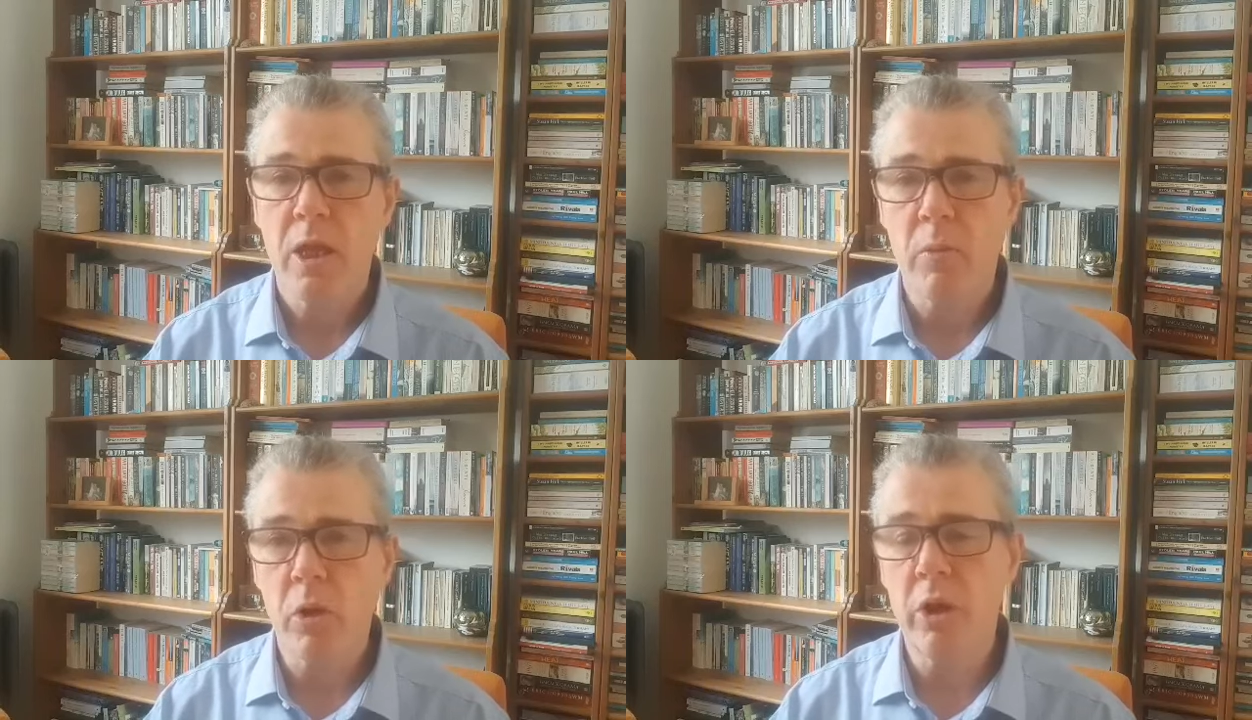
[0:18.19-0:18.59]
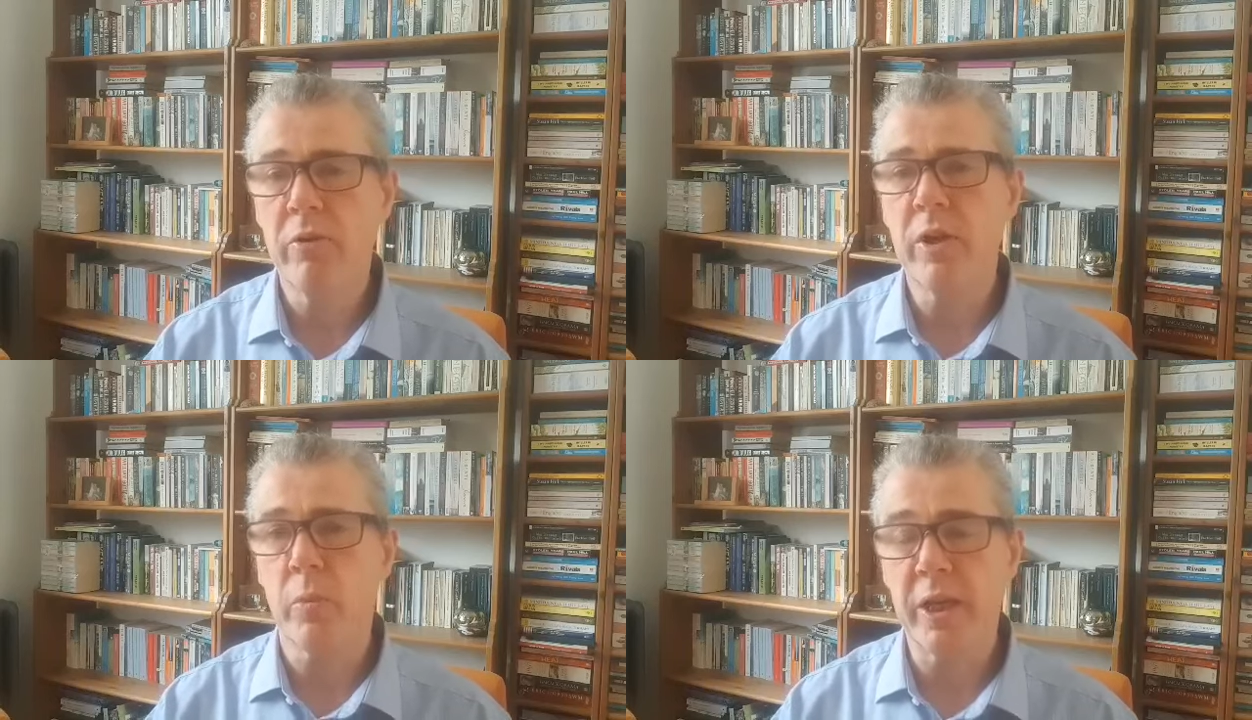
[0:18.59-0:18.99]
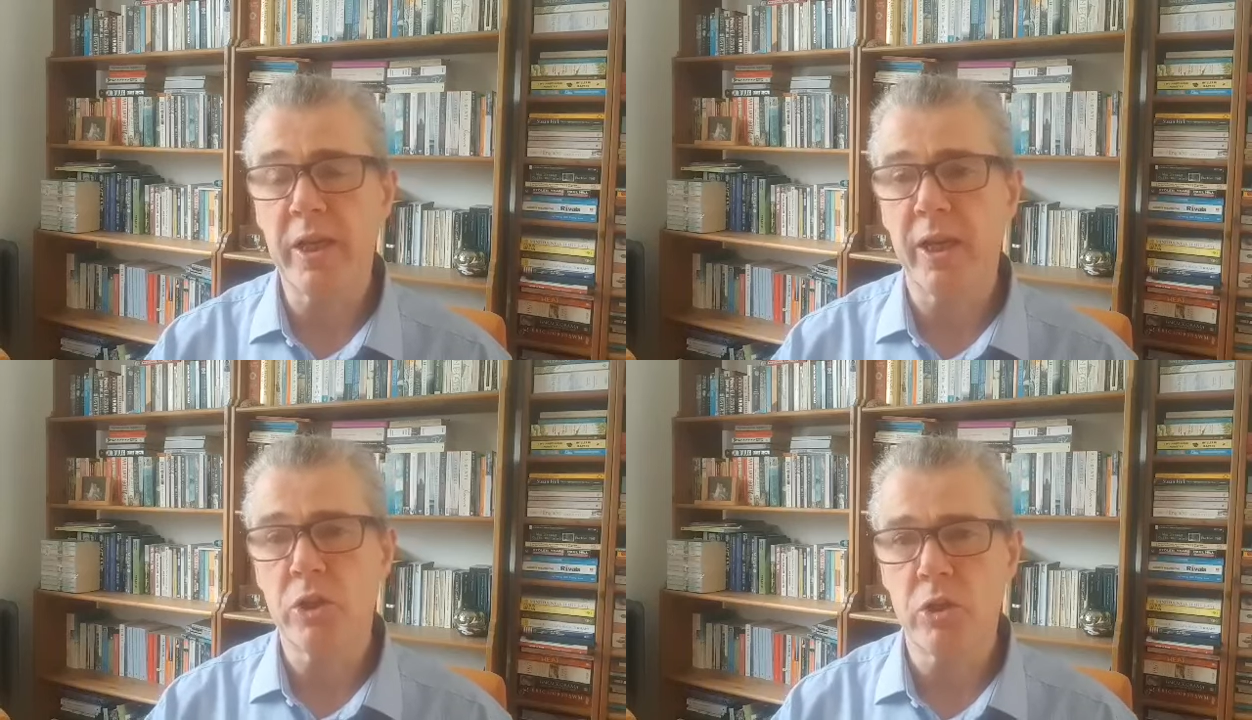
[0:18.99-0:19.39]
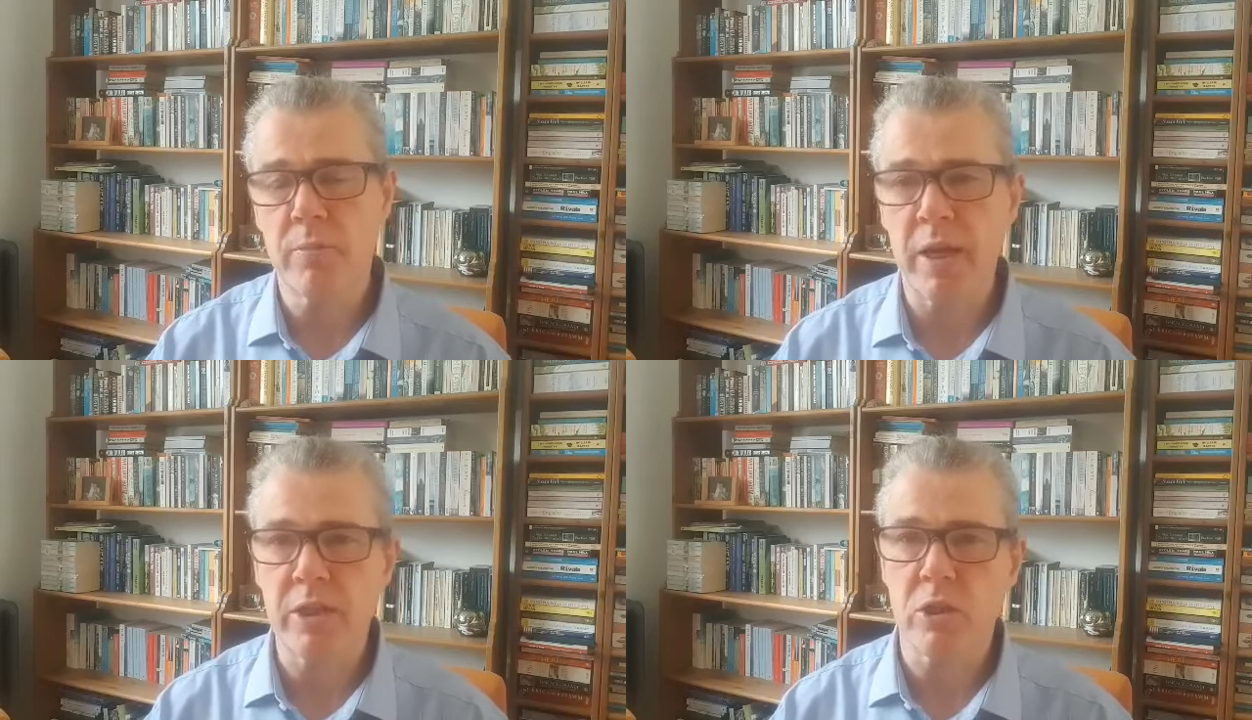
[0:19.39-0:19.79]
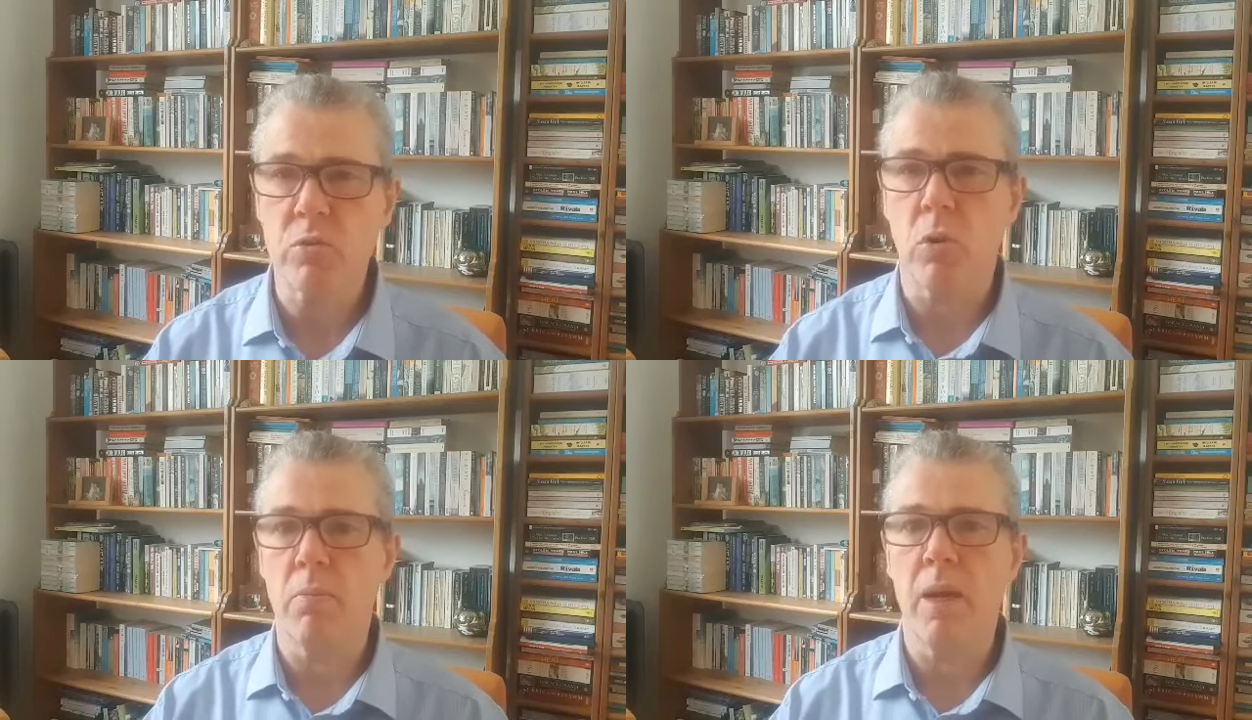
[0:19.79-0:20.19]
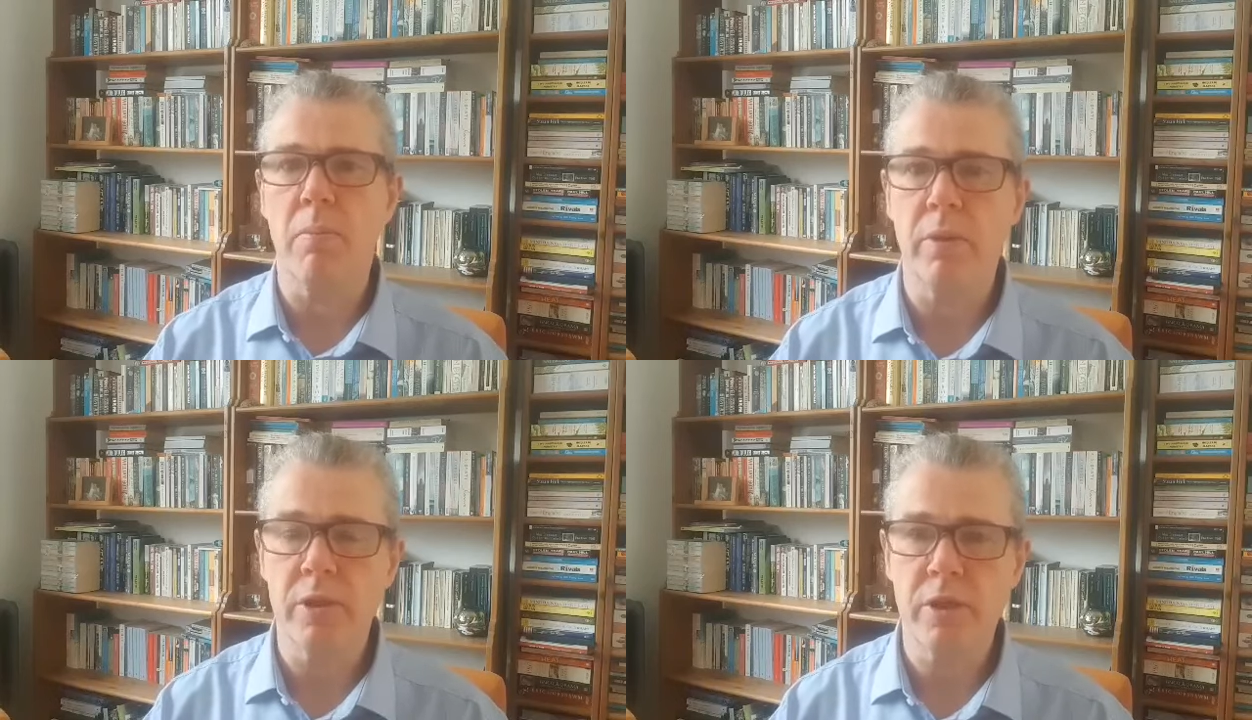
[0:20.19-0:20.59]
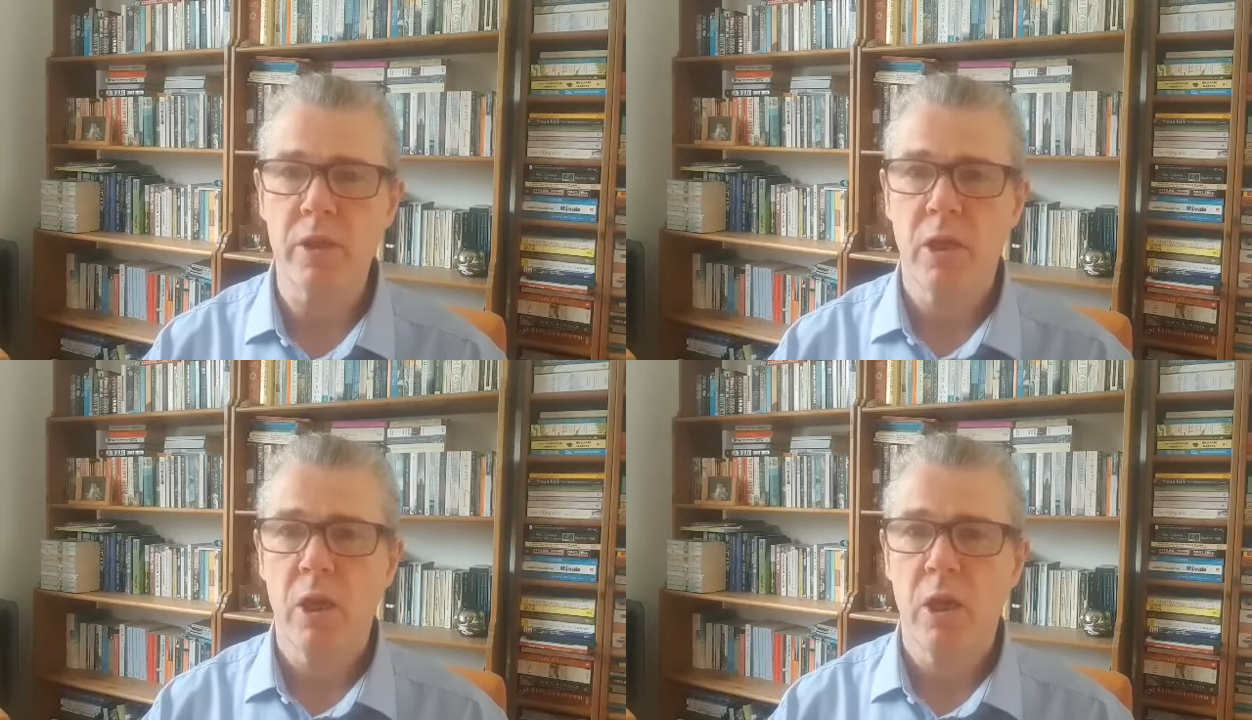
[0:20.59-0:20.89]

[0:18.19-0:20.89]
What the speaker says: Now, earlier in the week, I issued a message to all members